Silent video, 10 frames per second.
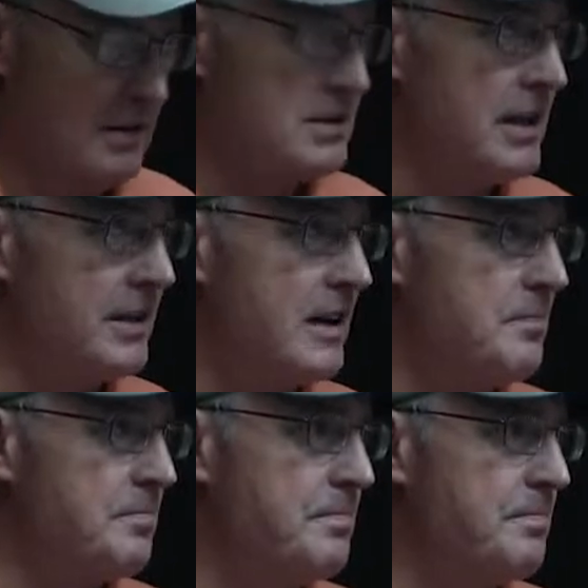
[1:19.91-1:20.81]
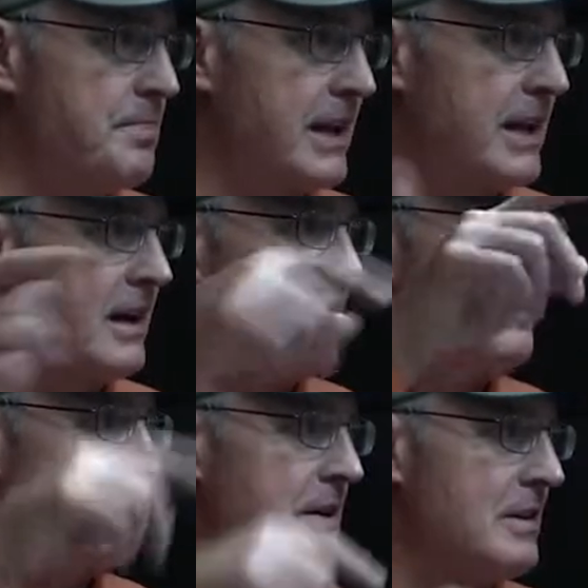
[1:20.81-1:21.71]
looks like they're picking it
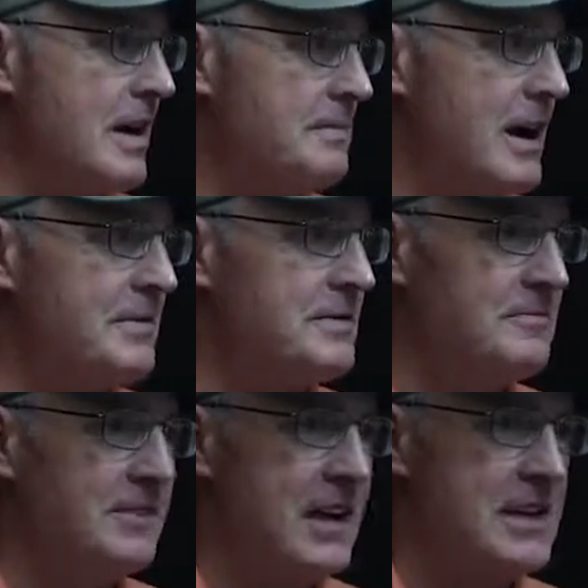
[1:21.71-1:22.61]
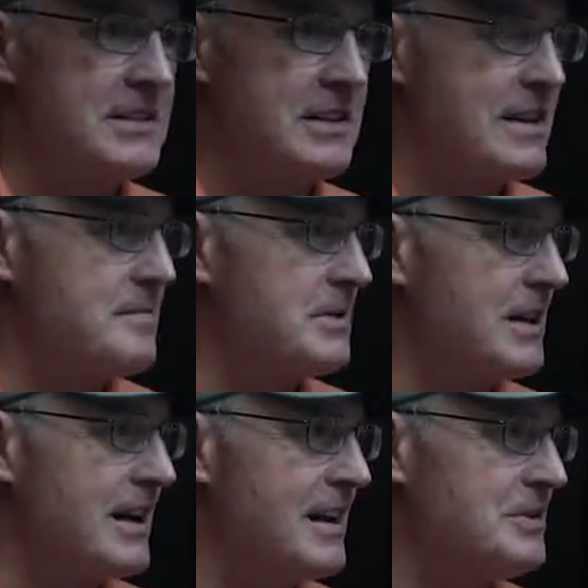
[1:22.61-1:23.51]
up. I dropped off some flies to them
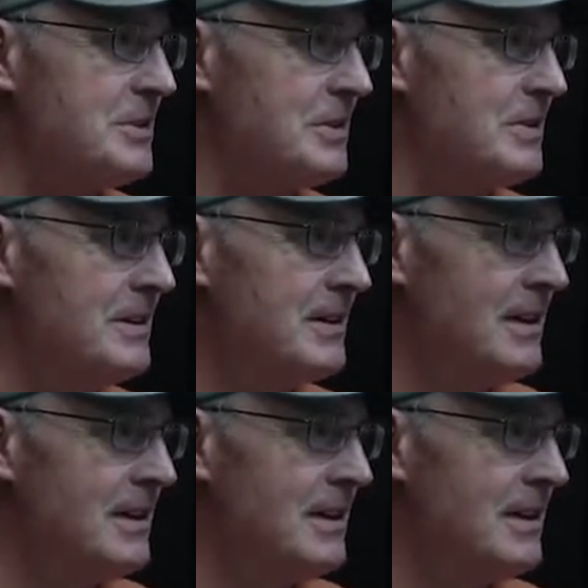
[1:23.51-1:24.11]
today, so